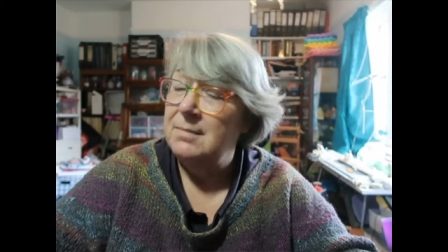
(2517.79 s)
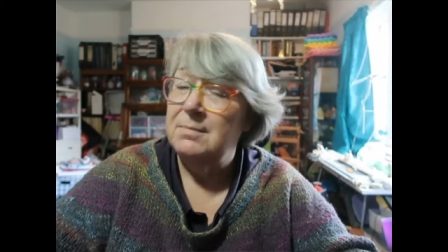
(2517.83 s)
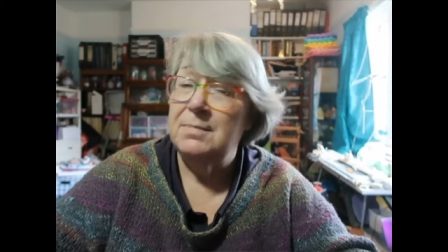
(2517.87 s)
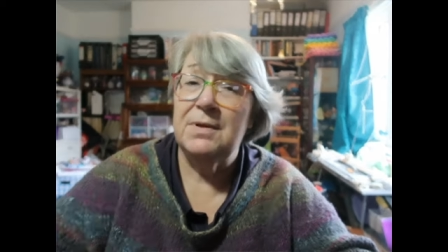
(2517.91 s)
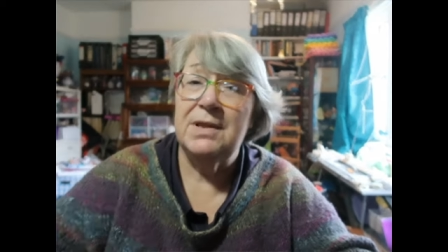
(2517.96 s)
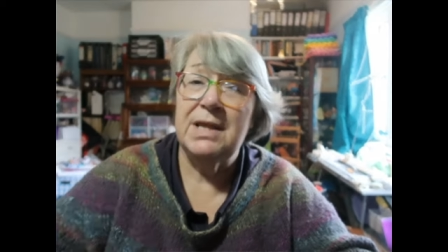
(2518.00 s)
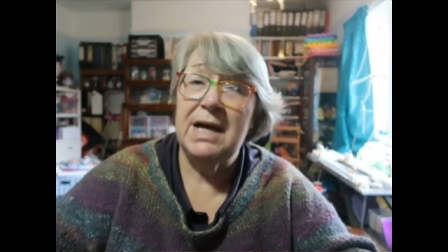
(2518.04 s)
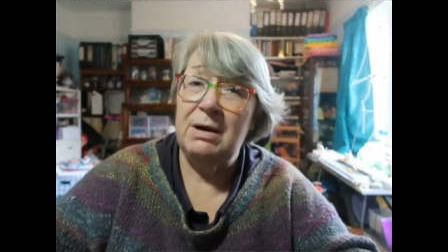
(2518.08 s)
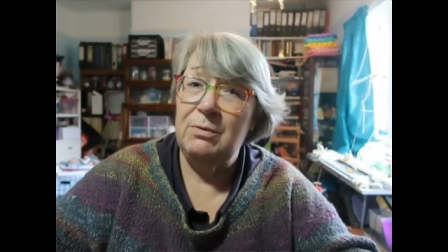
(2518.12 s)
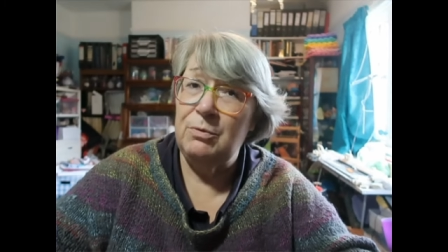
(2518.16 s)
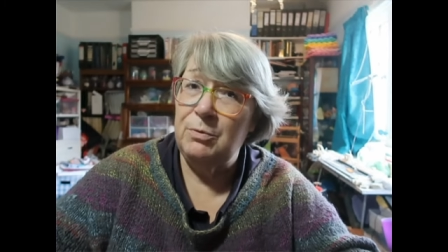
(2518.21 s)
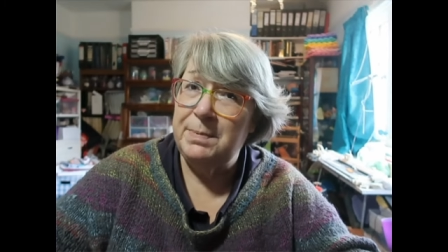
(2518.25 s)

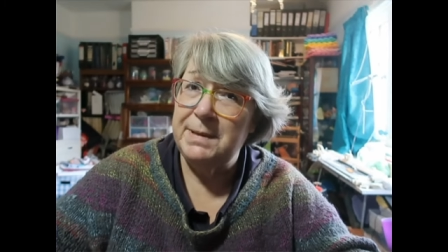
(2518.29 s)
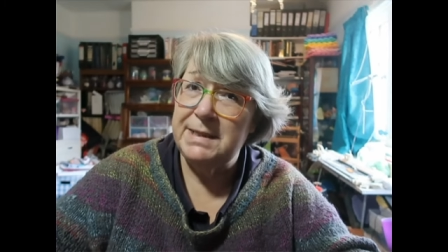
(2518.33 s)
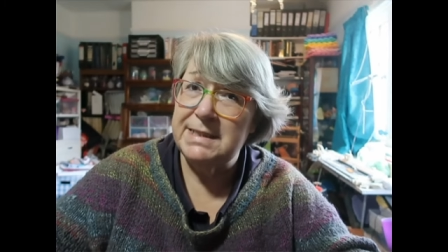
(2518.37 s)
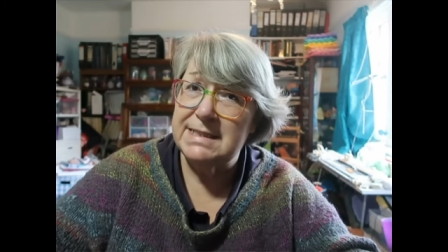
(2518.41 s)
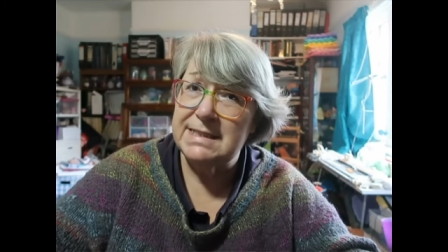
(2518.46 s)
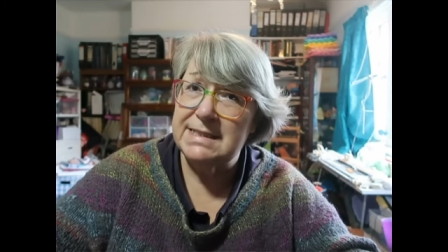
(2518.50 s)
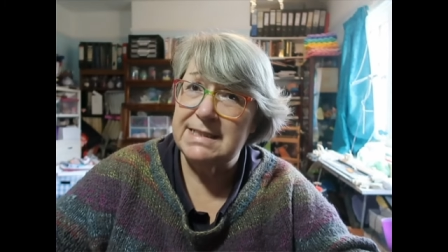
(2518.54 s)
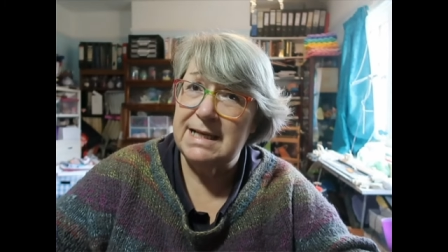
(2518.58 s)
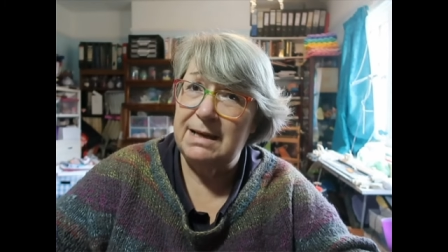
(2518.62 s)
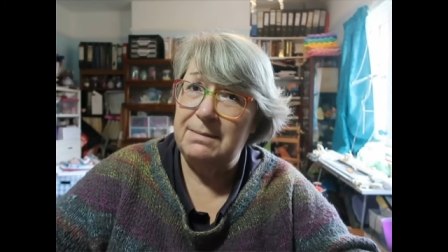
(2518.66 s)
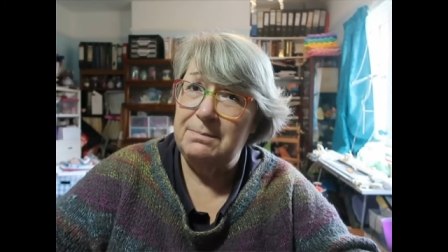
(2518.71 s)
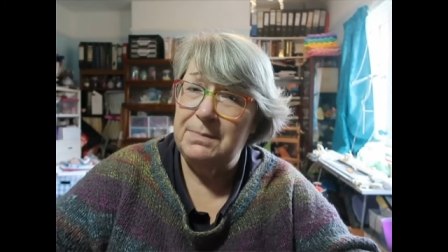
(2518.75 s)
But that will be
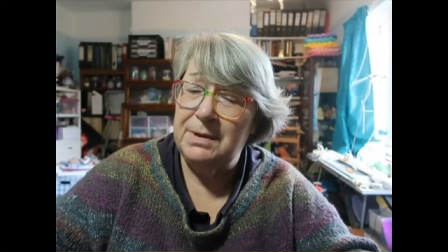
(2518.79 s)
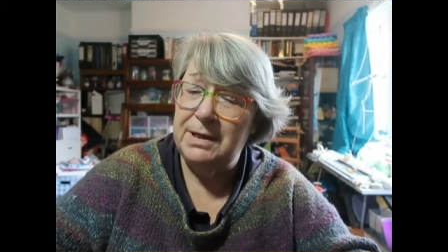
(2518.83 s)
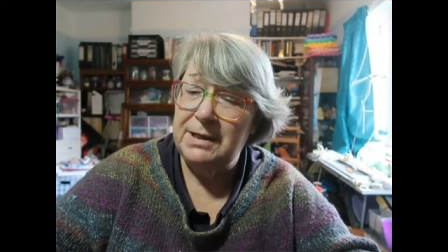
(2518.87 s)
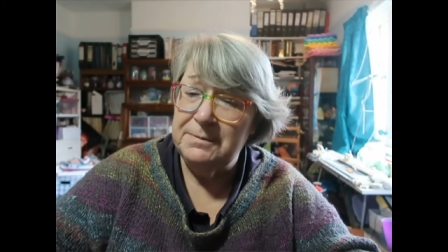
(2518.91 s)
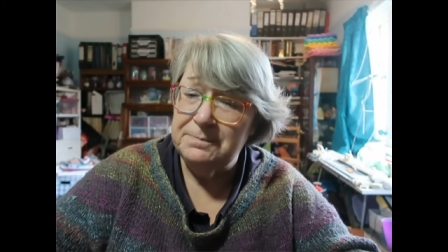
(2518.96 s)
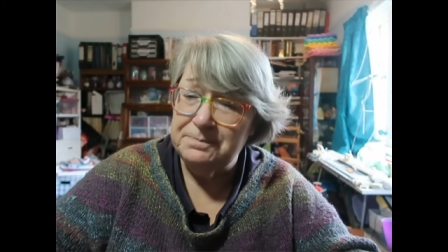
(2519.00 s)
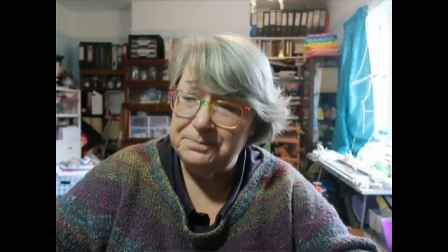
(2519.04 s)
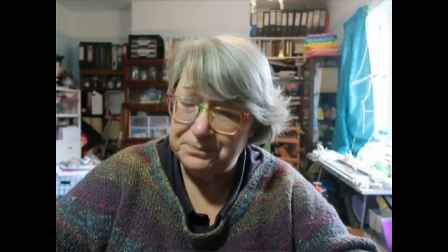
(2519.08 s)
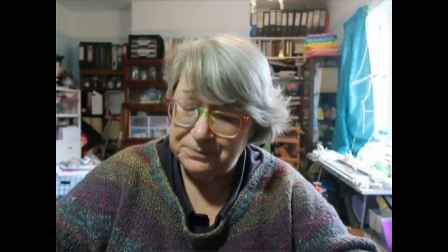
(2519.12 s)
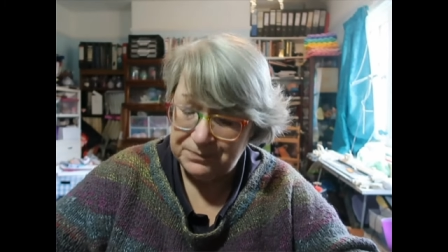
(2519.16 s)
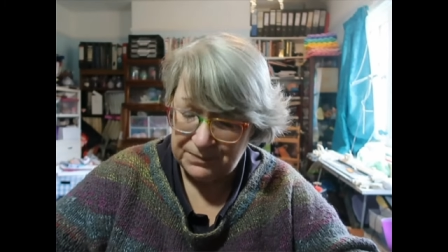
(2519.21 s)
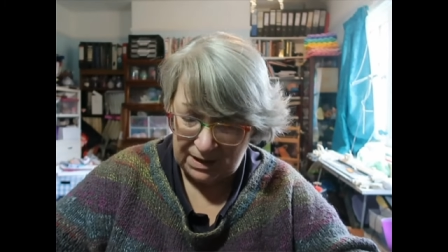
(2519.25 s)

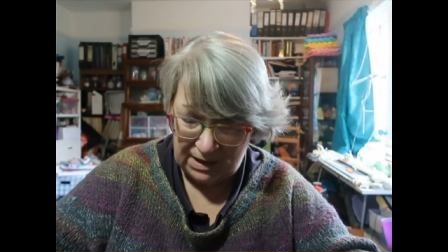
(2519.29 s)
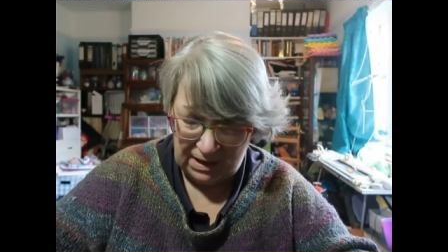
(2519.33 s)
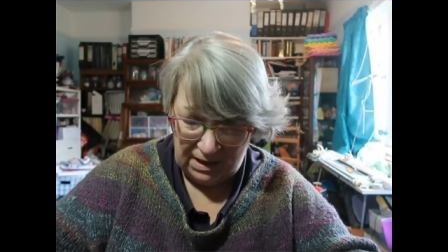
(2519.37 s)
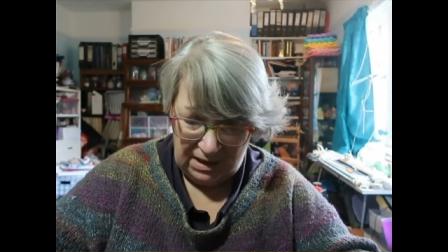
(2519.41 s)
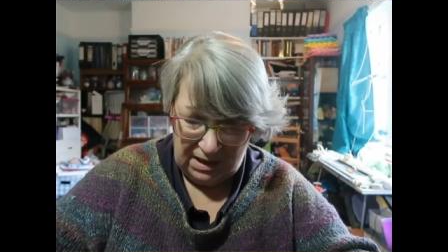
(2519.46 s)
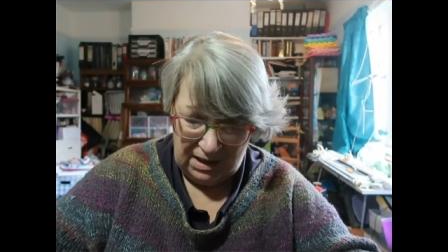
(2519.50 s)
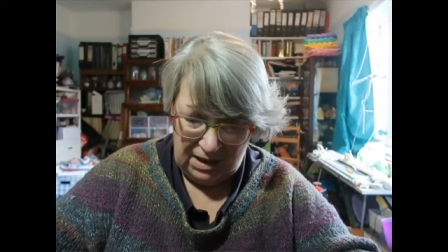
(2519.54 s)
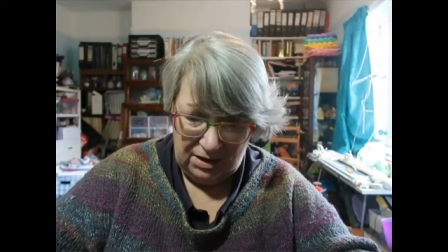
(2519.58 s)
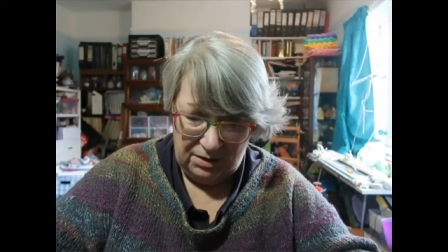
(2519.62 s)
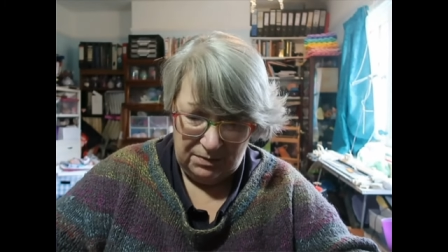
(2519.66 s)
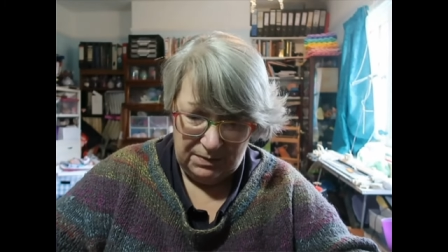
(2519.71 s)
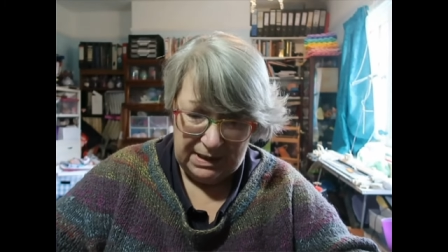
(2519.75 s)
December.
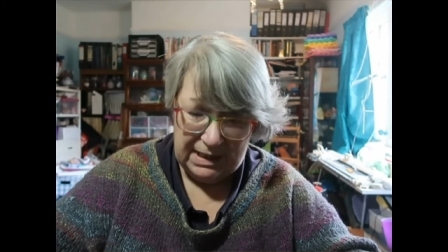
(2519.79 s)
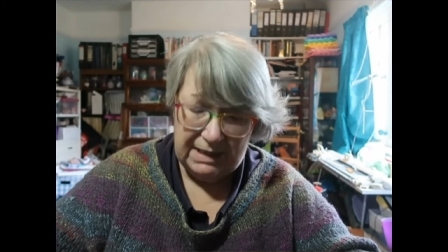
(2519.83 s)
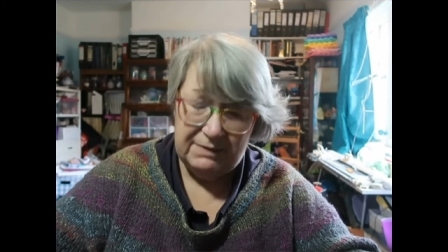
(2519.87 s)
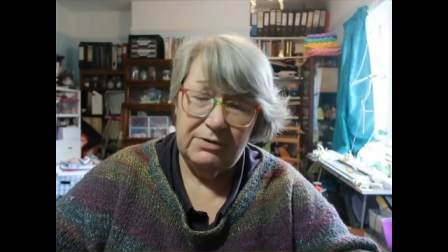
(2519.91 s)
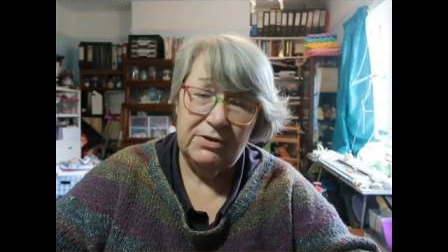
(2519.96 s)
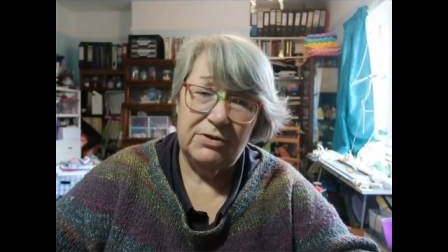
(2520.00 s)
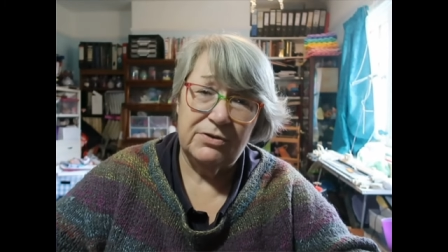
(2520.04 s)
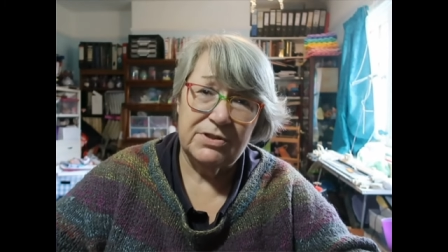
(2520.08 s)
We have